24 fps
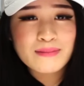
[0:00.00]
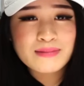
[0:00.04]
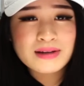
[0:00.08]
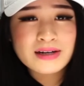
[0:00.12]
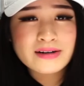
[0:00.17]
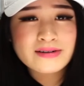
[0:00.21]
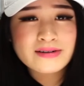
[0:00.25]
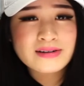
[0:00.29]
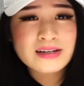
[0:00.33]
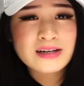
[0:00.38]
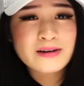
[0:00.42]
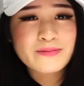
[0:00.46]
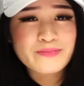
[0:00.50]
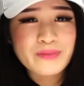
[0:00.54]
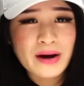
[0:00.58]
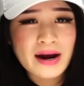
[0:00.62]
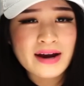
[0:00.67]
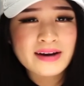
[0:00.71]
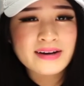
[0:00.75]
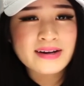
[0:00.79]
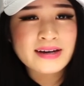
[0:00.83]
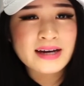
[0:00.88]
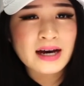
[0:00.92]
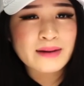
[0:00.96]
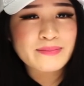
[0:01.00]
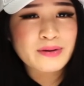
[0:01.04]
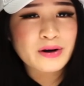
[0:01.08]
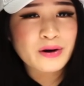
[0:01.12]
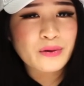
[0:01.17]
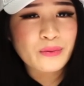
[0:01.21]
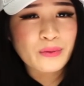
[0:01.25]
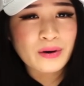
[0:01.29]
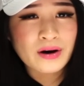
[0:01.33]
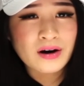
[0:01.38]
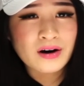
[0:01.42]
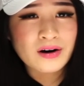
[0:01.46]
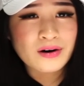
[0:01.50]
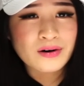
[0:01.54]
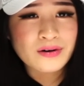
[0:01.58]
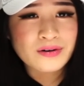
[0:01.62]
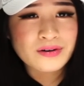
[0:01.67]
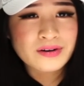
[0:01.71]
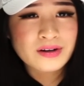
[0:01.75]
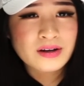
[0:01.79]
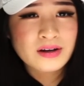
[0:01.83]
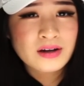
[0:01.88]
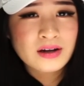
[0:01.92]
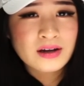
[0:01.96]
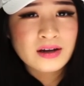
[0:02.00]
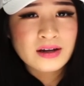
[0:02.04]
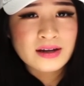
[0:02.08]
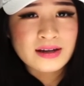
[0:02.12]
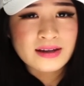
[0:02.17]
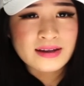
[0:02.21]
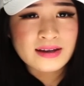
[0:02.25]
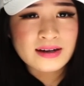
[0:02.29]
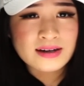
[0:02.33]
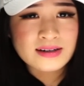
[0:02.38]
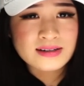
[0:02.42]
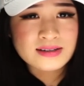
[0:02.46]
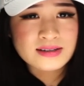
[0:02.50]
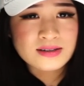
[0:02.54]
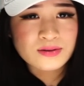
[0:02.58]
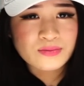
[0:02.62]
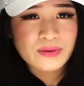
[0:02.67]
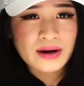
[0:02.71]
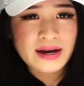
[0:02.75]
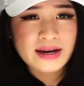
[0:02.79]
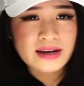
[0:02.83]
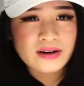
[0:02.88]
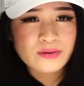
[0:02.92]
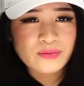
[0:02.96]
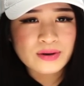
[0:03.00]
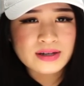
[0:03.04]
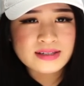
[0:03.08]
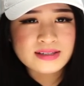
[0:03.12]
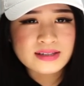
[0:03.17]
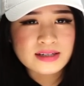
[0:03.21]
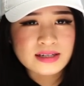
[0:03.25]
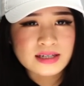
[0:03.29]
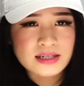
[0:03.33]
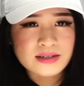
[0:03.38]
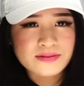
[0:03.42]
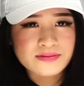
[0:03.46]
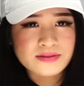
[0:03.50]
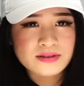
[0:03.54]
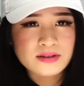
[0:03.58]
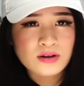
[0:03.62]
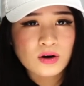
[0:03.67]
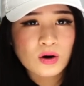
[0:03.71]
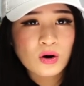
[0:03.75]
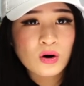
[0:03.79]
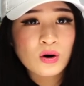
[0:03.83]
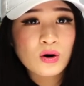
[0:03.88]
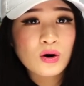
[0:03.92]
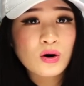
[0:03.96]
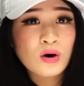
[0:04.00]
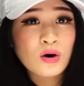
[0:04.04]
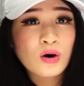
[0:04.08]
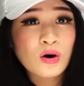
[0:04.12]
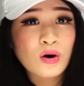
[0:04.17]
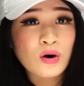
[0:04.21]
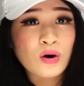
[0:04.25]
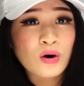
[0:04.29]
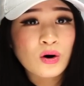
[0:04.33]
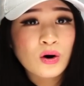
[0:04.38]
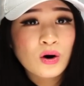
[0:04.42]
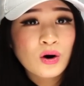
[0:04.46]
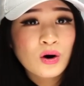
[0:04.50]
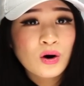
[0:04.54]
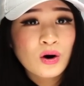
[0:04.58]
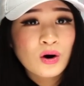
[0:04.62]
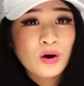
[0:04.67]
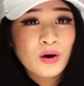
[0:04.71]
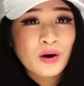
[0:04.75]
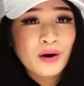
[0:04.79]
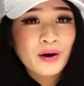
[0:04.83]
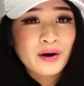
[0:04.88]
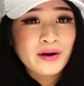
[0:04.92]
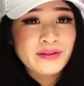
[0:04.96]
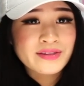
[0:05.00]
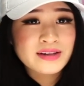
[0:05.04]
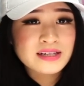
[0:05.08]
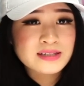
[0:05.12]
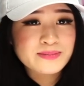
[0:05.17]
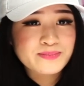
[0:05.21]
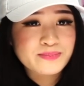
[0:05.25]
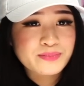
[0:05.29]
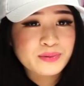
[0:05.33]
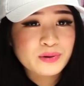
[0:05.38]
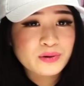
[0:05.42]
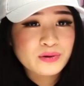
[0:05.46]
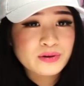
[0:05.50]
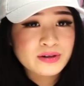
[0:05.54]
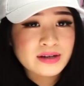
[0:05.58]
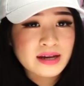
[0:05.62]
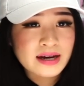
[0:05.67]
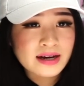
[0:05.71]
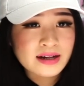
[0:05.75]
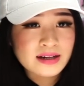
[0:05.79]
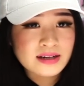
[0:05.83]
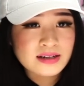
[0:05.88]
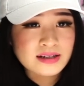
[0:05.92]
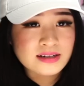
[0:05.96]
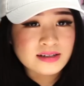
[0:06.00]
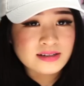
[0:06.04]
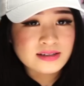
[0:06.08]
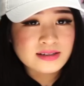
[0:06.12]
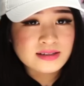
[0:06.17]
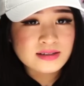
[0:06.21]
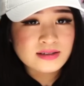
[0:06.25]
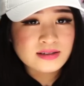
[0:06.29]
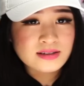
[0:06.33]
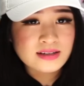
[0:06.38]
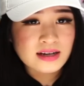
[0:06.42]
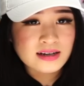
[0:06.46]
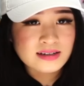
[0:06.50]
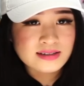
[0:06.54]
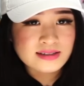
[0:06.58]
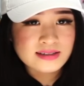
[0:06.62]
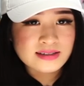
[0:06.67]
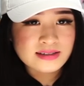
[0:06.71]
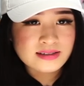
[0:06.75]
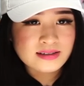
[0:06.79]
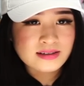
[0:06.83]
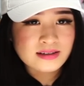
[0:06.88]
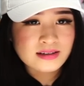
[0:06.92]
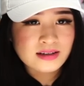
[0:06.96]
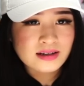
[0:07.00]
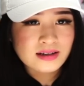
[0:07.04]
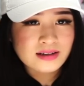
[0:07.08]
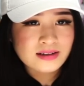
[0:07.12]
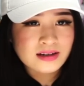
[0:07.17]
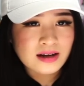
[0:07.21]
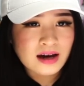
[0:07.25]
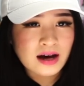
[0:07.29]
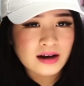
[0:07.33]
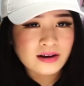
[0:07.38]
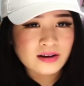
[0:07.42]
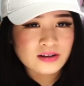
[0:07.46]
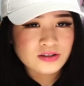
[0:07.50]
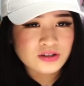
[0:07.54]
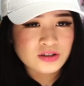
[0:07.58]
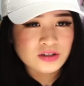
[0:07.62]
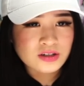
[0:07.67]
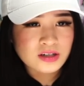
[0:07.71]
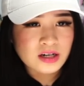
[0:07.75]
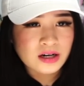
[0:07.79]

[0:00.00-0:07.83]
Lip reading: I'm literally brightening up her world. Yes, wait, where's the gifts? Oh, this blue necklace. Yes, I got you,